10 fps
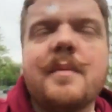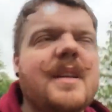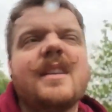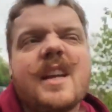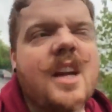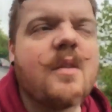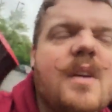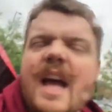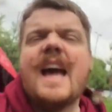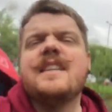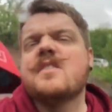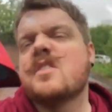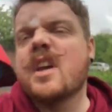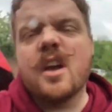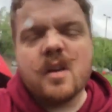I mean, you know, ages
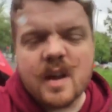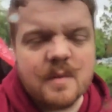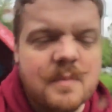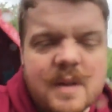ago, it,